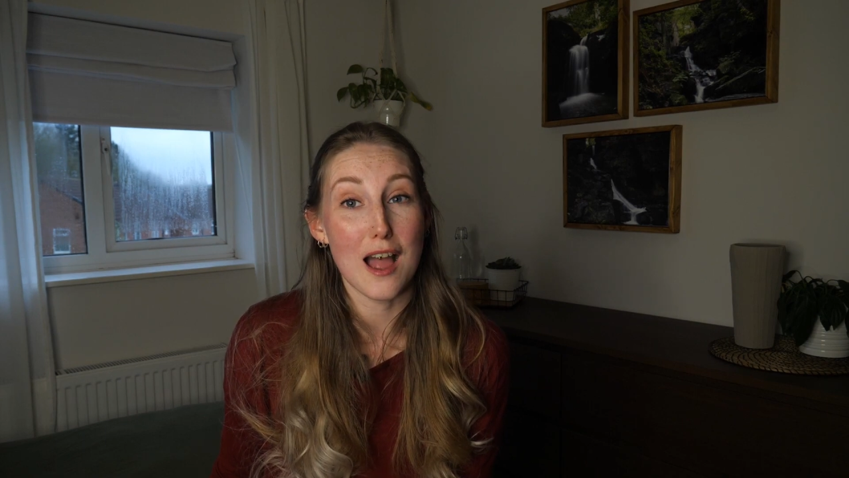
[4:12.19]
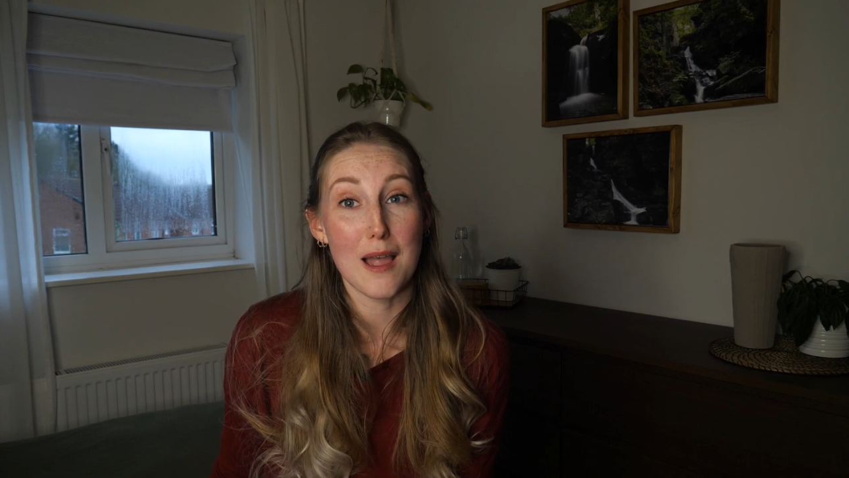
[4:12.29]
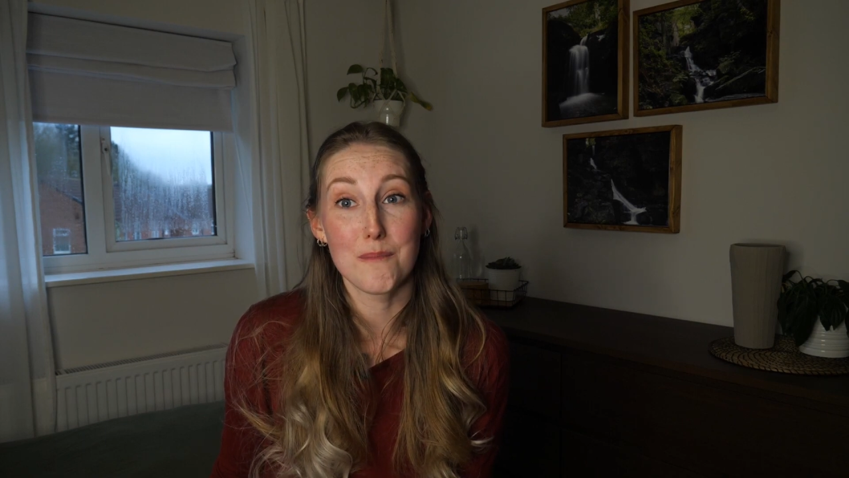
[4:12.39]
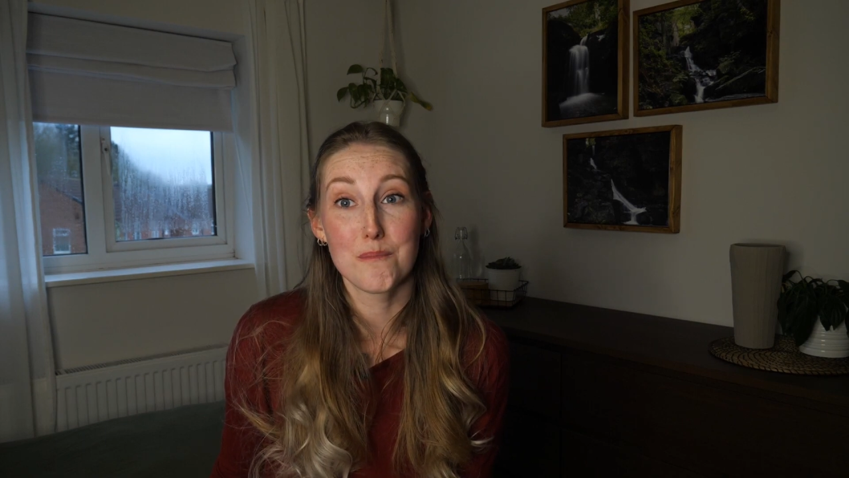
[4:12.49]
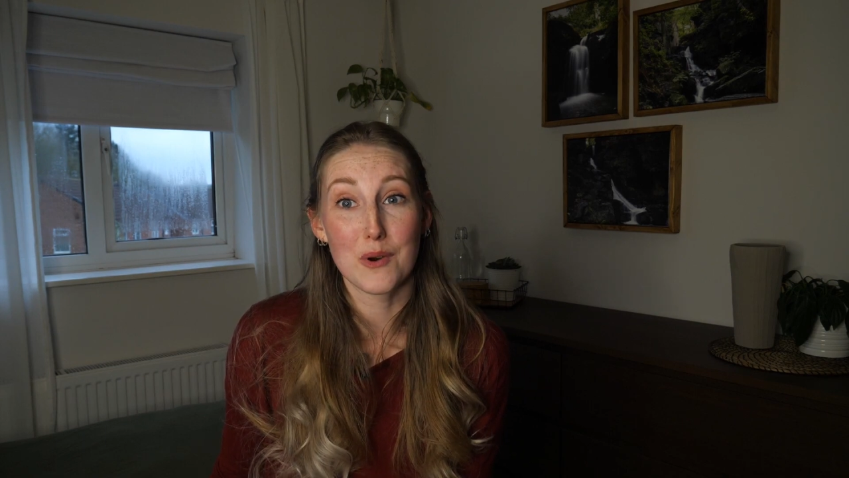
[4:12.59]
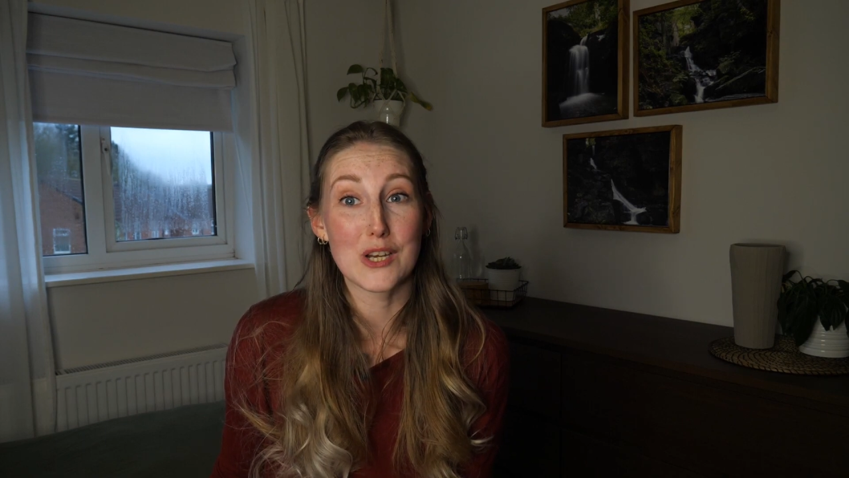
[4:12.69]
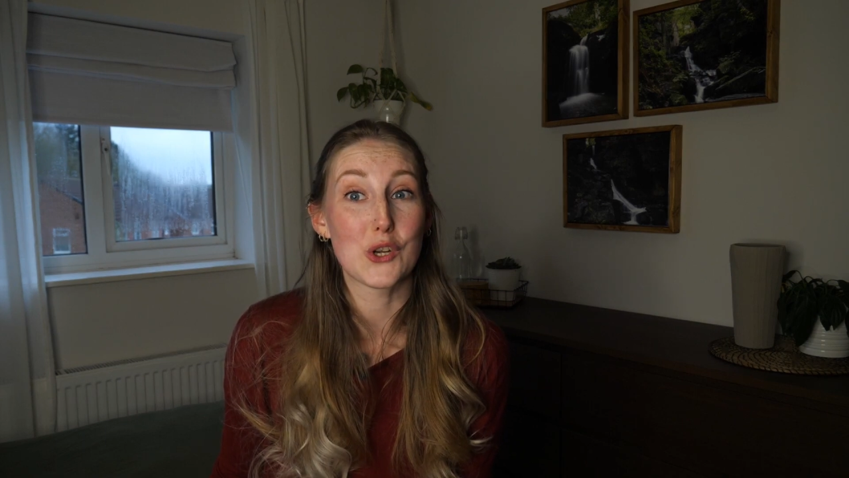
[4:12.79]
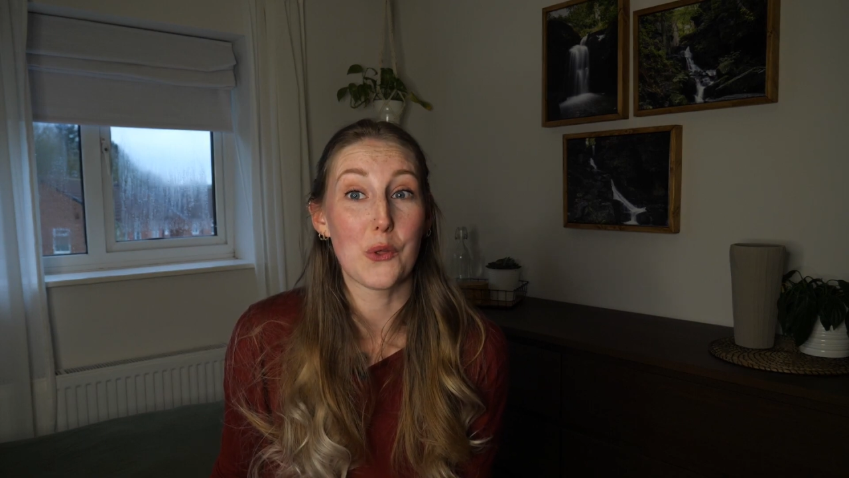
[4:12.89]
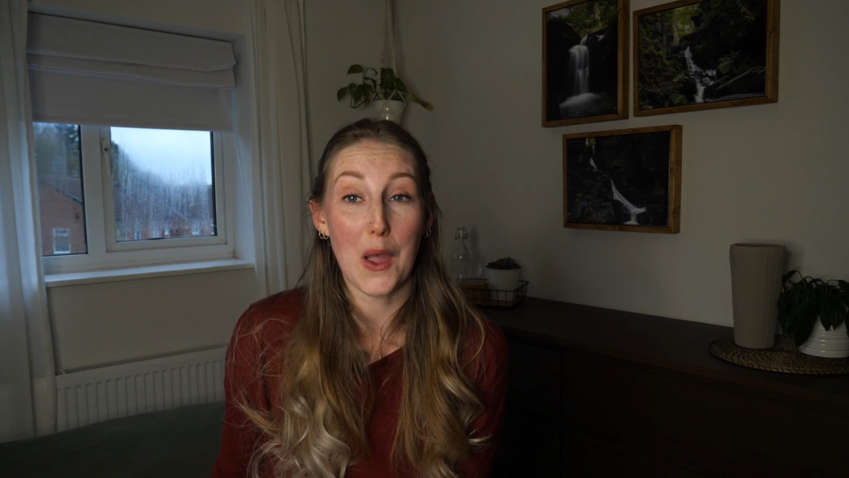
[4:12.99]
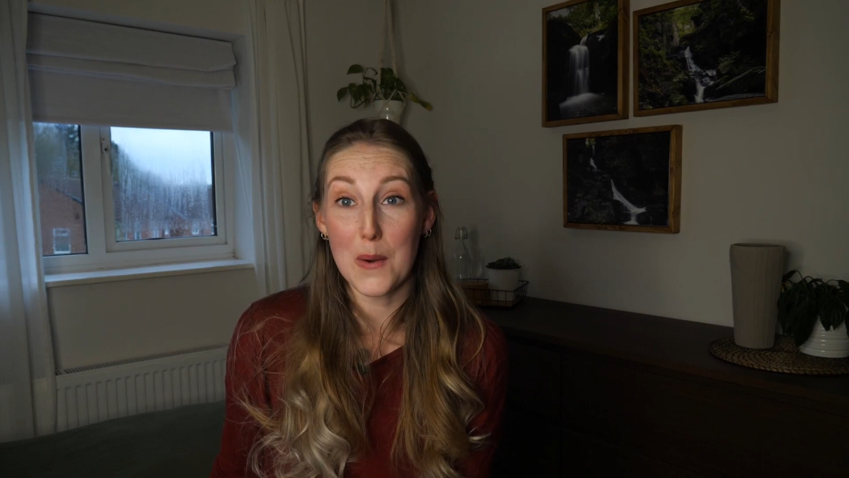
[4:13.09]
I'm pretty
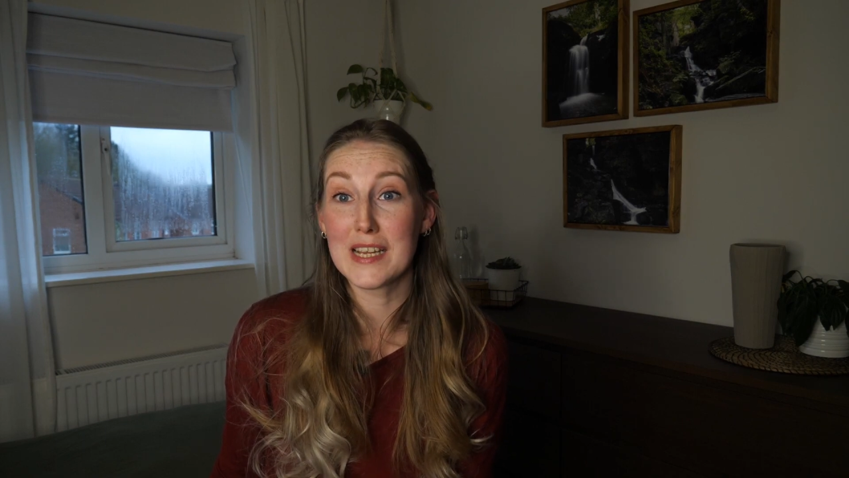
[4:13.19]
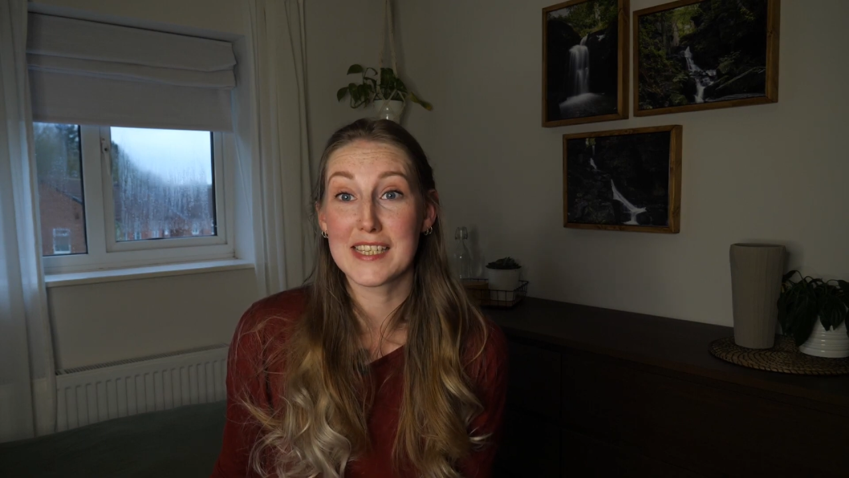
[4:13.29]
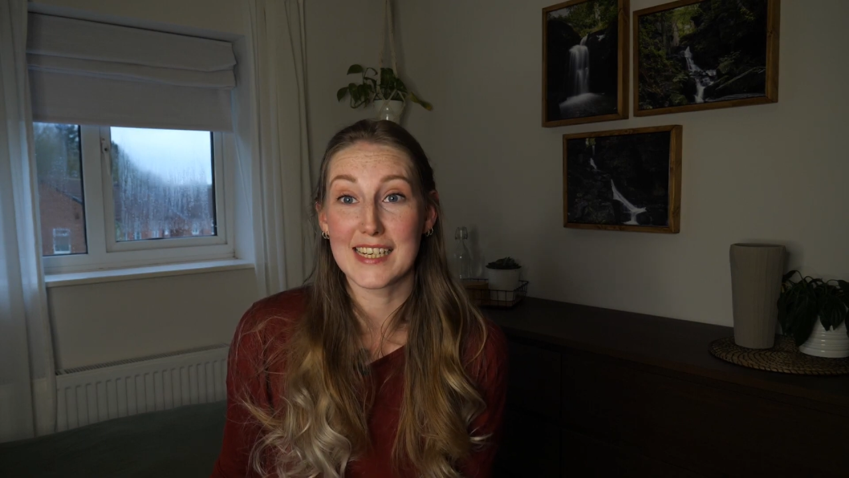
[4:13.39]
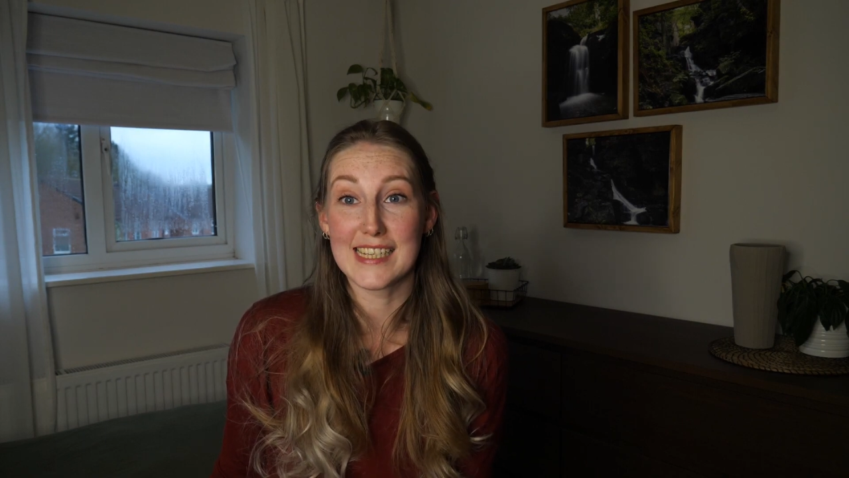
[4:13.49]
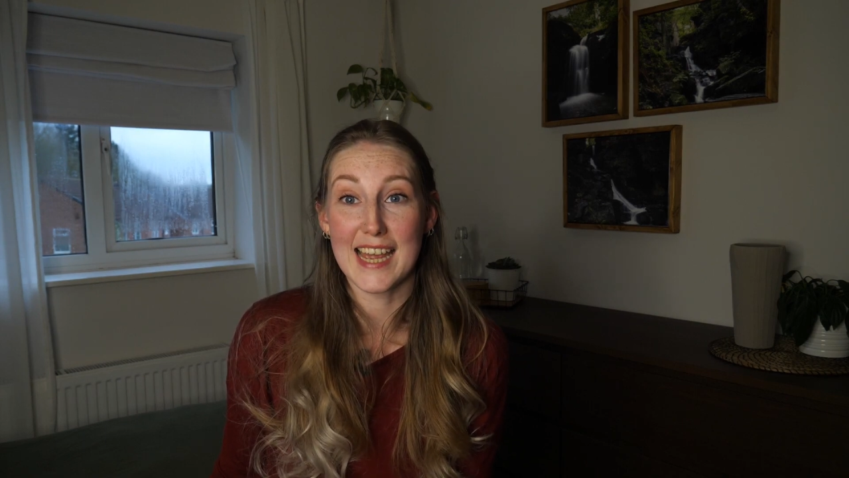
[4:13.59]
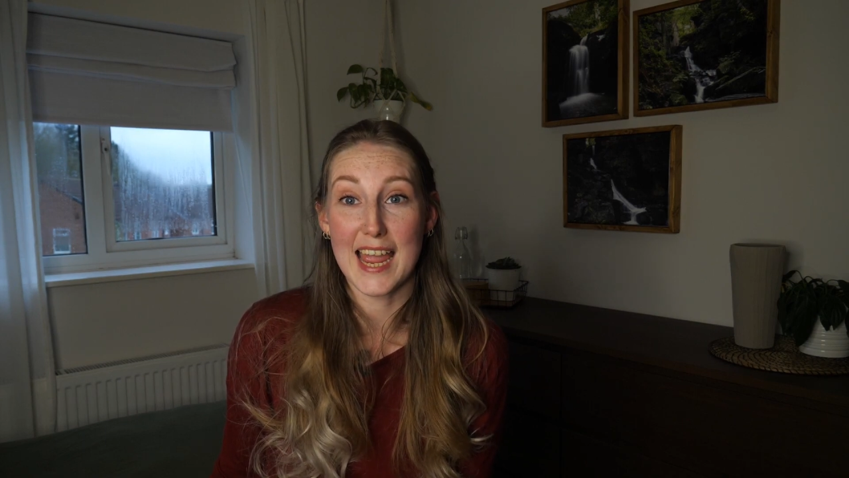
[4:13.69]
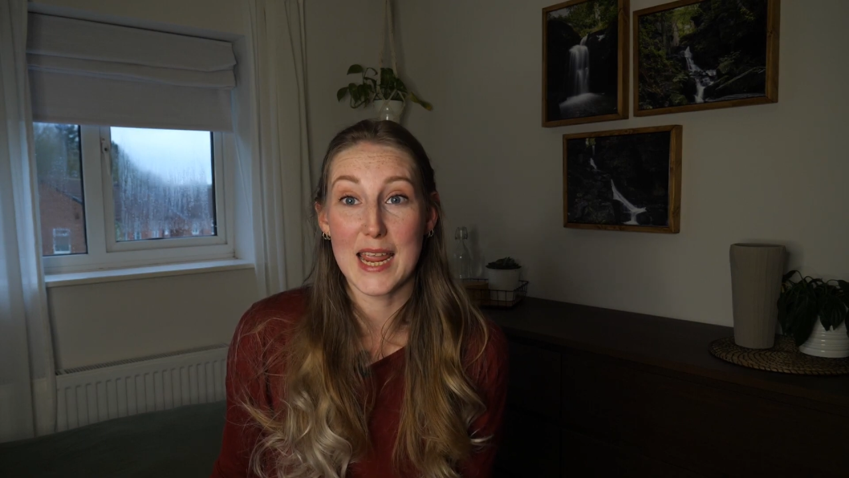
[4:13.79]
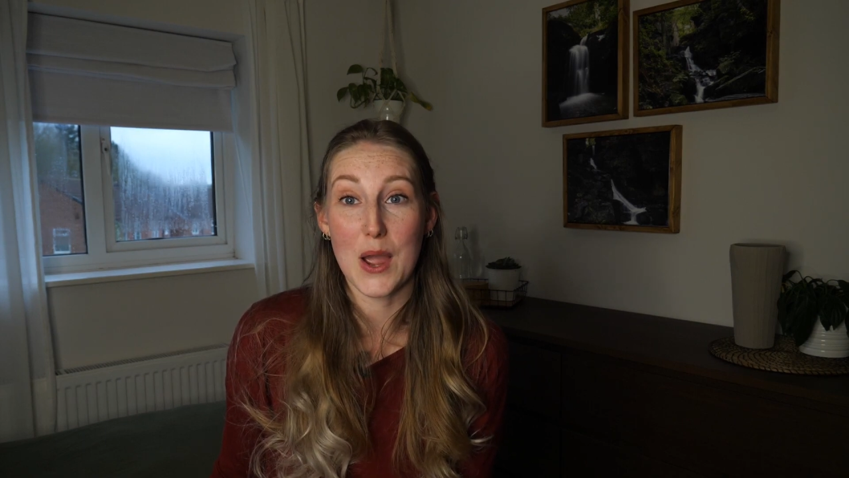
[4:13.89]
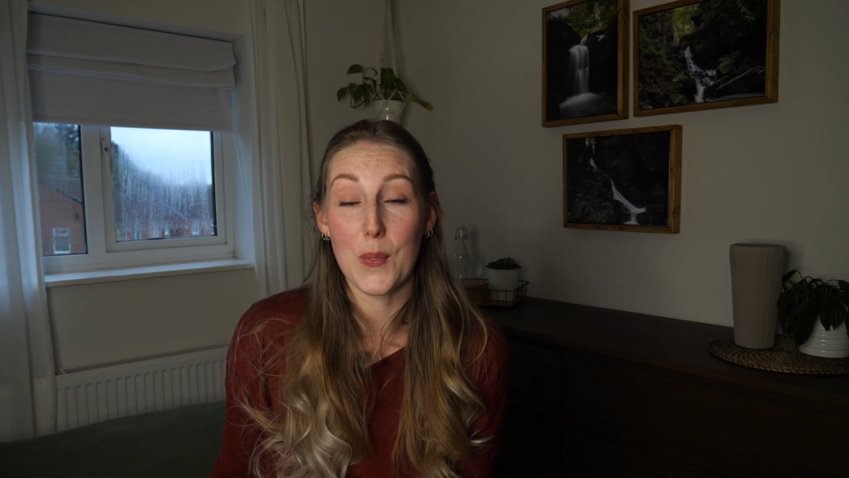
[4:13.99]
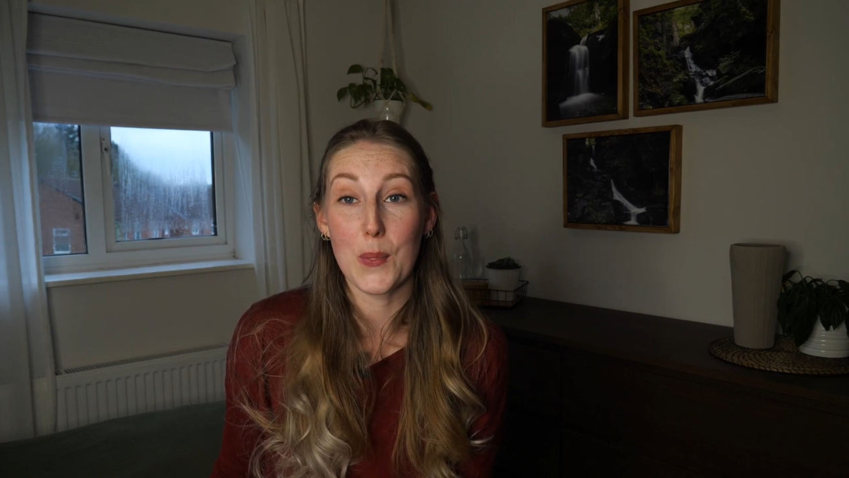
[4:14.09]
sure, the only sunny day